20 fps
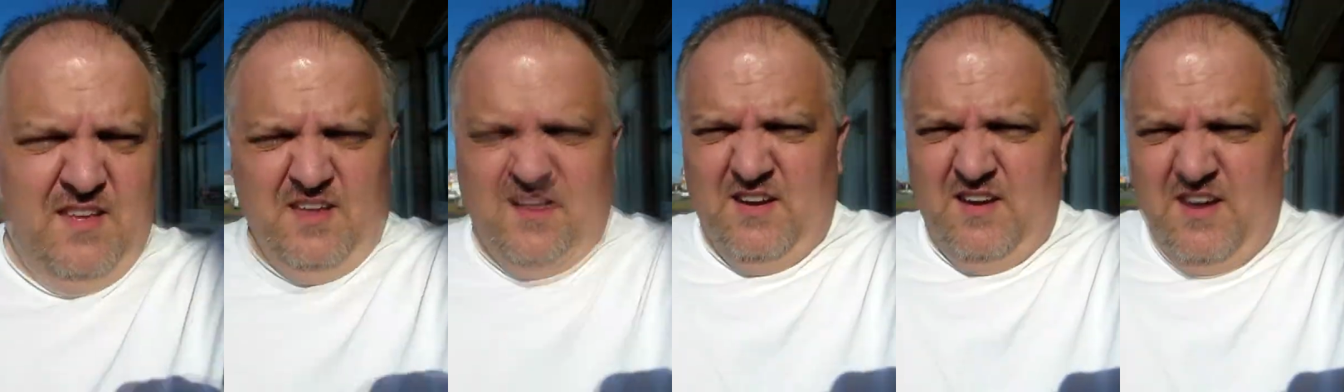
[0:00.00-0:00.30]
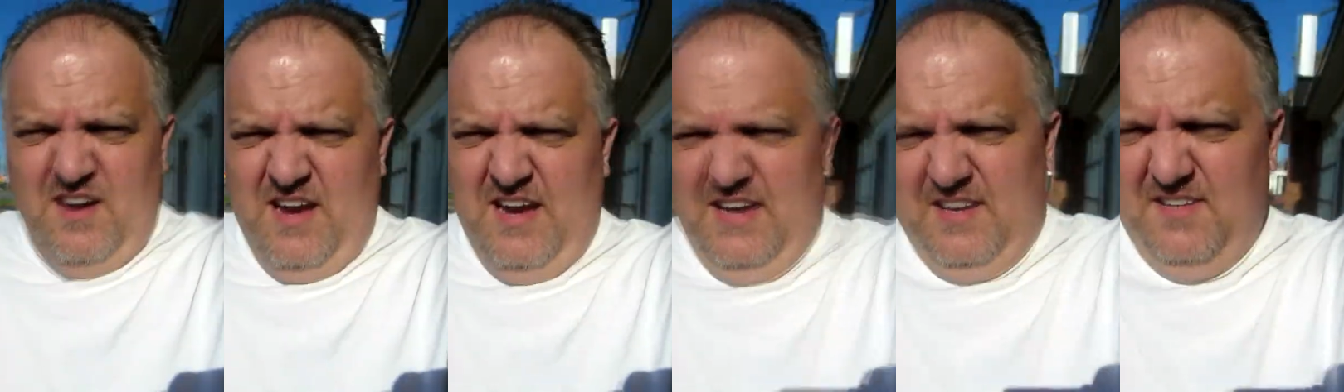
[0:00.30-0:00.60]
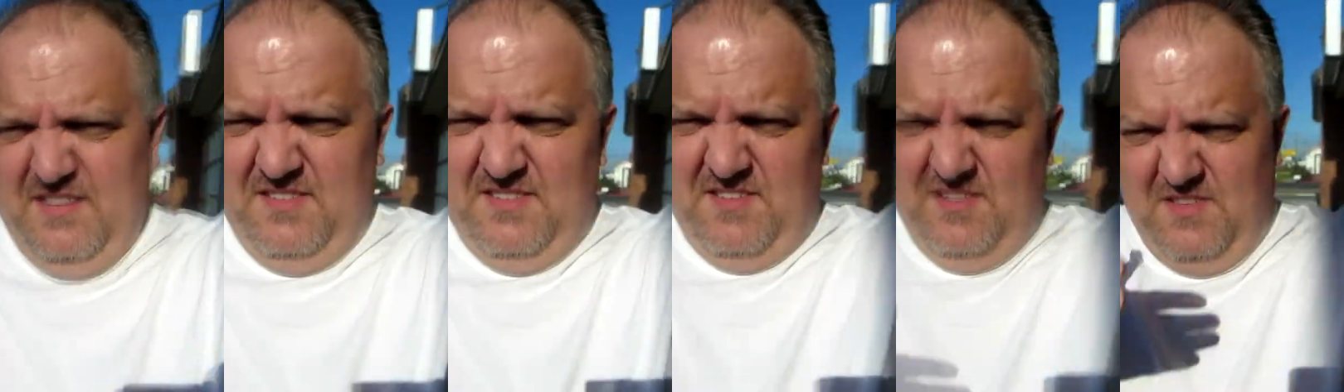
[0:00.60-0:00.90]
All right,
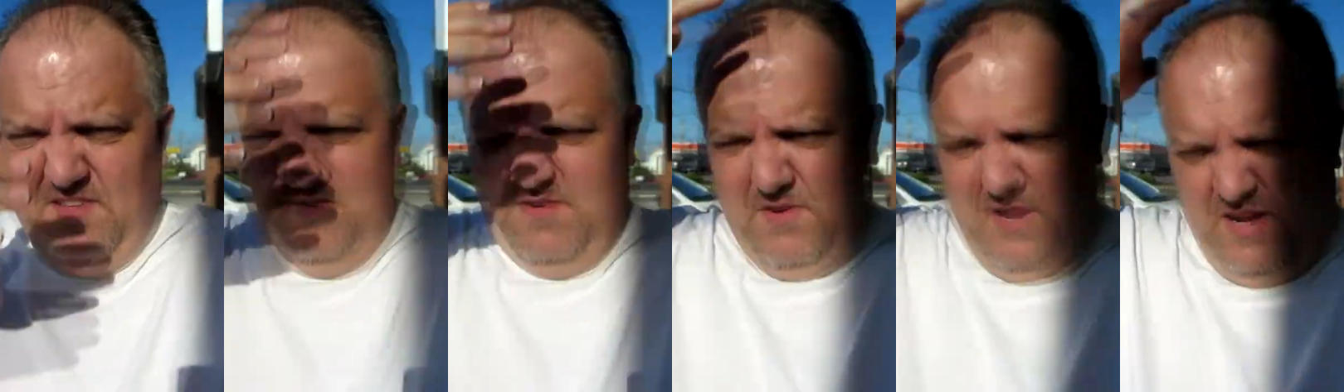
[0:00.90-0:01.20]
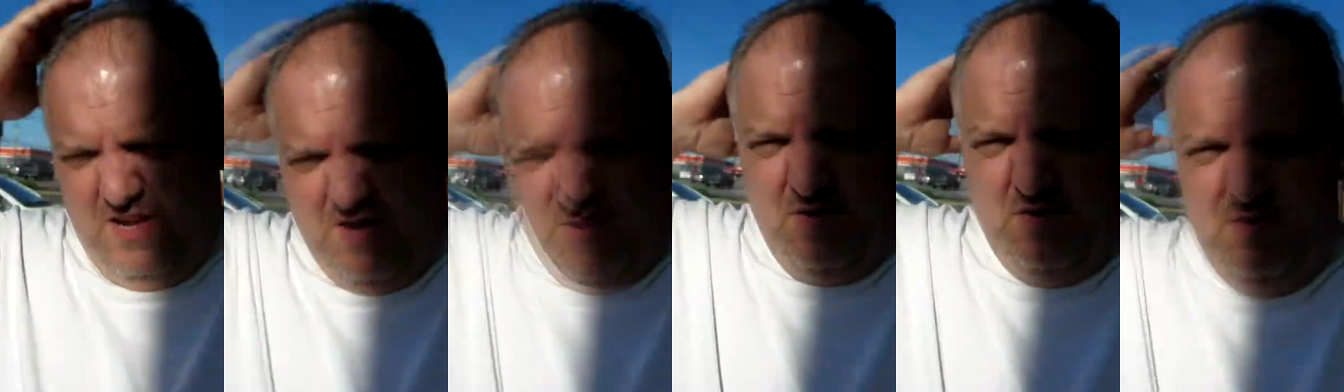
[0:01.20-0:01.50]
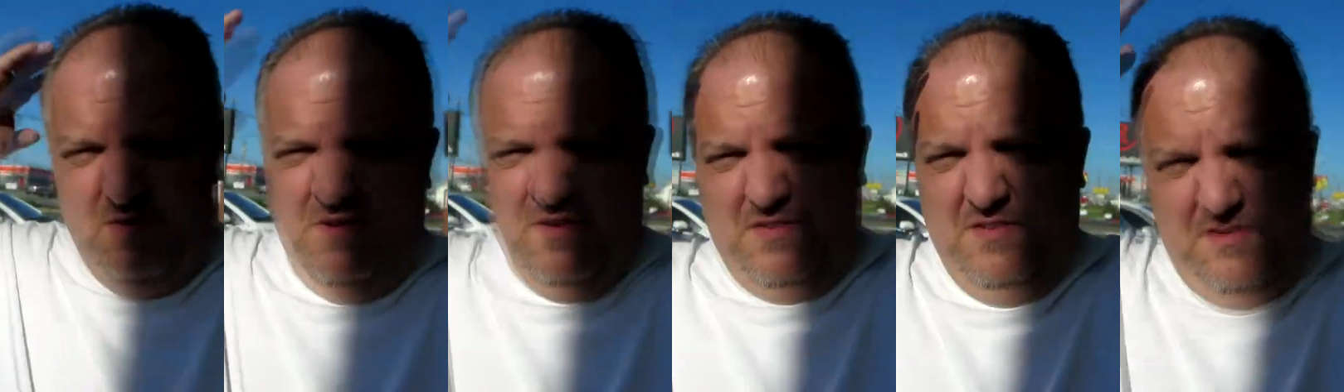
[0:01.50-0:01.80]
so there I go.
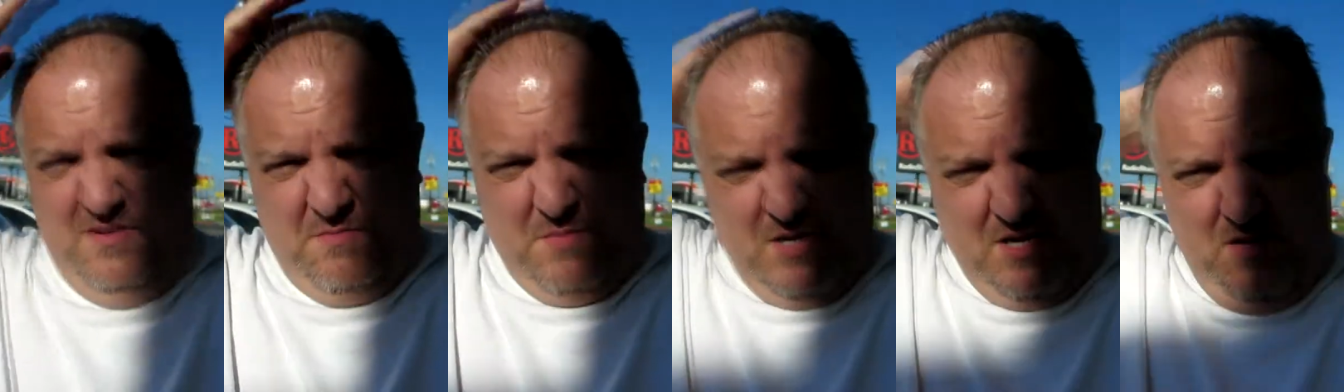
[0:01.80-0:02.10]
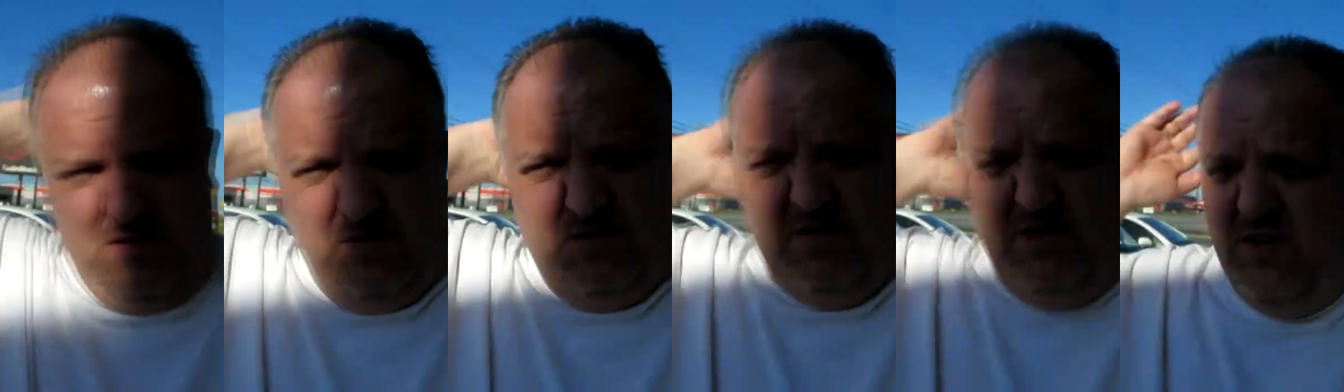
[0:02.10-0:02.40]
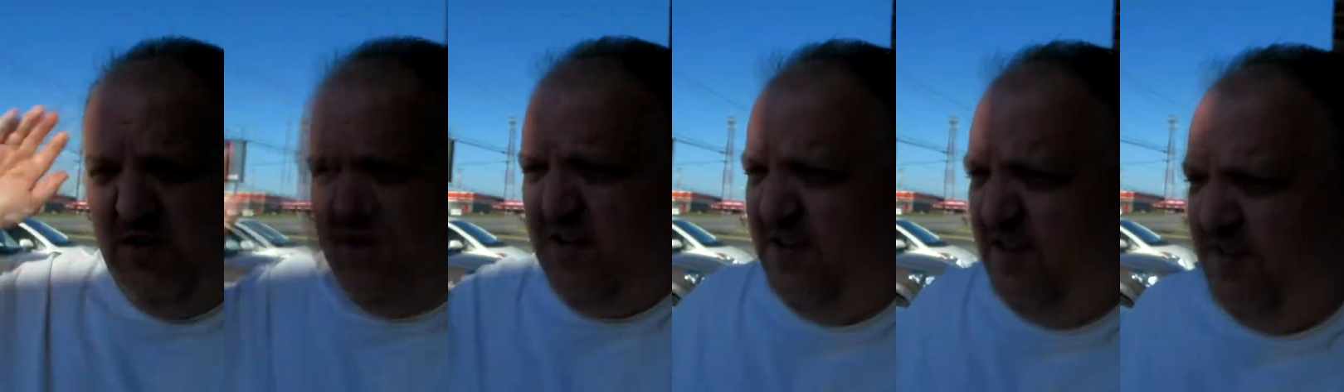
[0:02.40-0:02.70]
There's my new
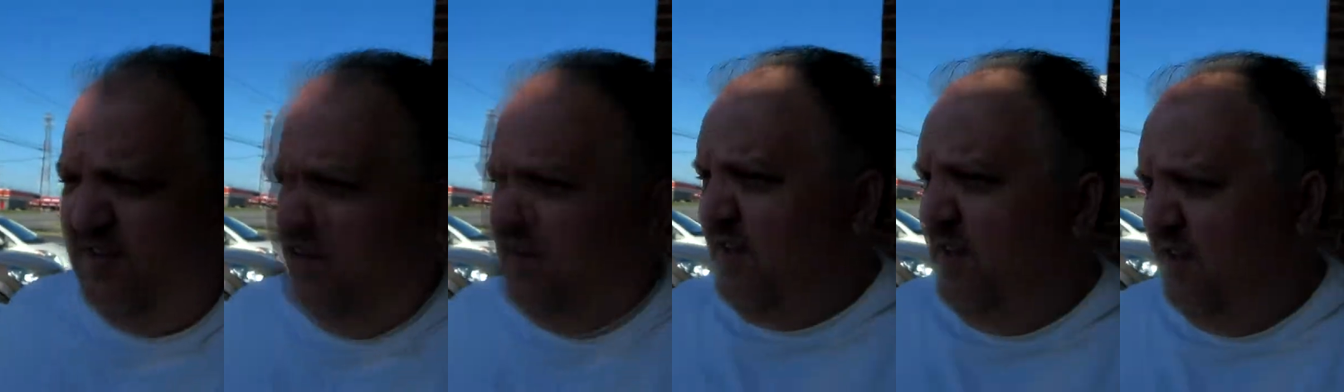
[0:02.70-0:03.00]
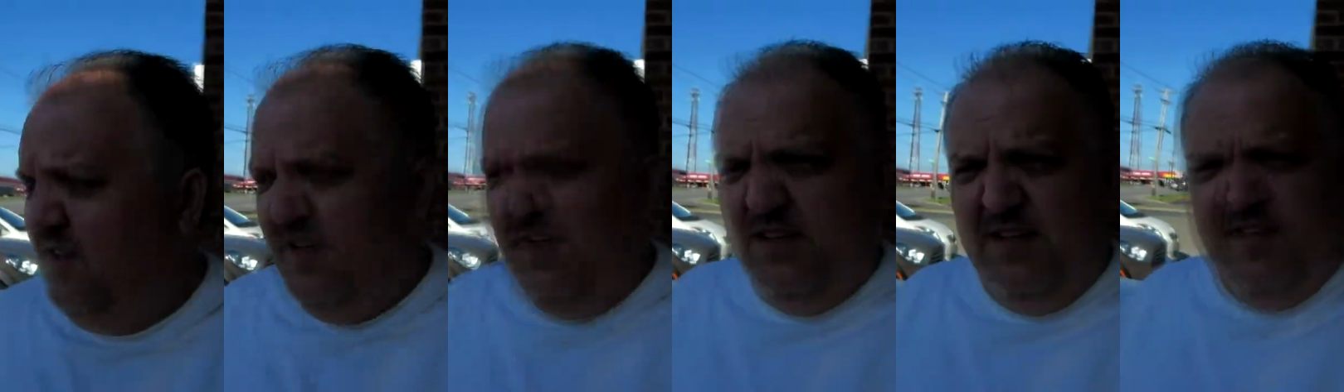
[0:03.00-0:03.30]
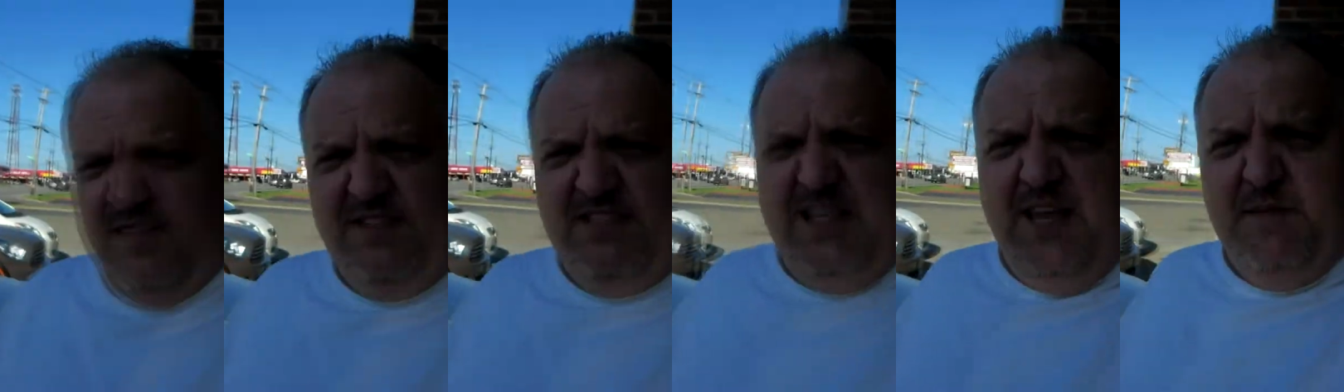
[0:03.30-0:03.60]
look,
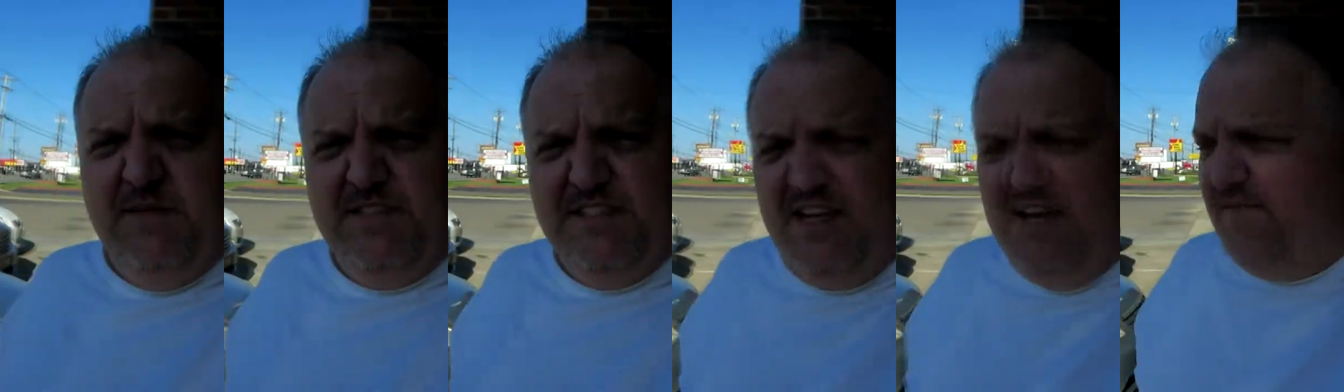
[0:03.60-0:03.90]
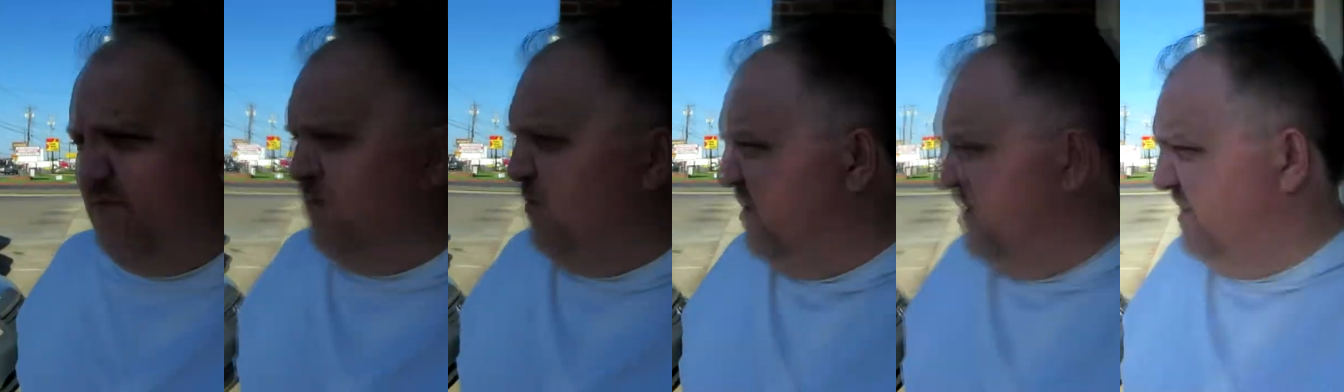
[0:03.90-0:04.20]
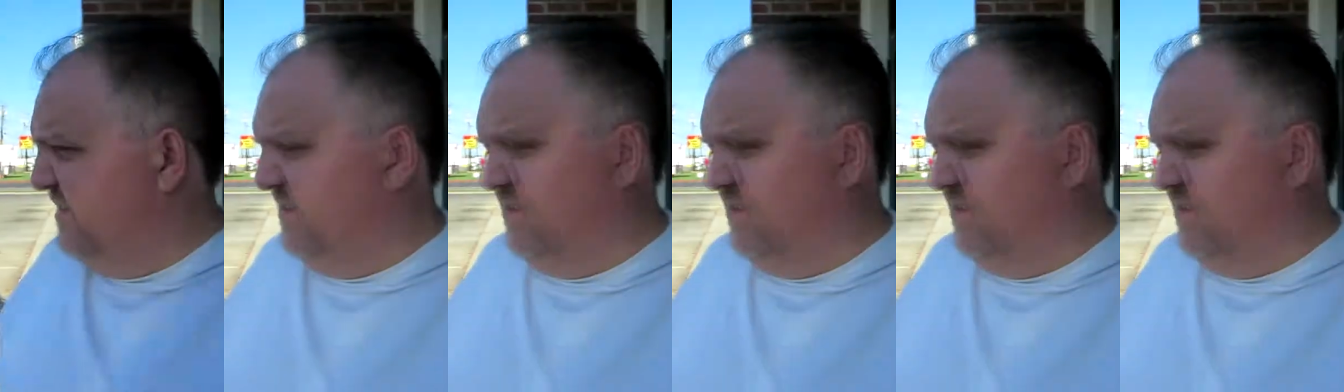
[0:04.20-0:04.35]
same as it ever was.